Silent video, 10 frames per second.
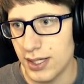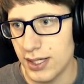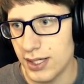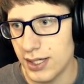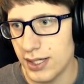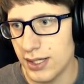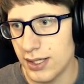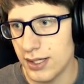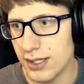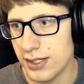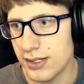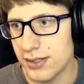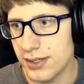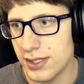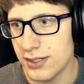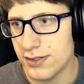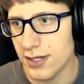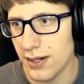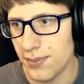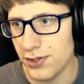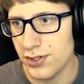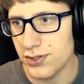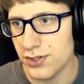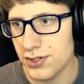And the temperatures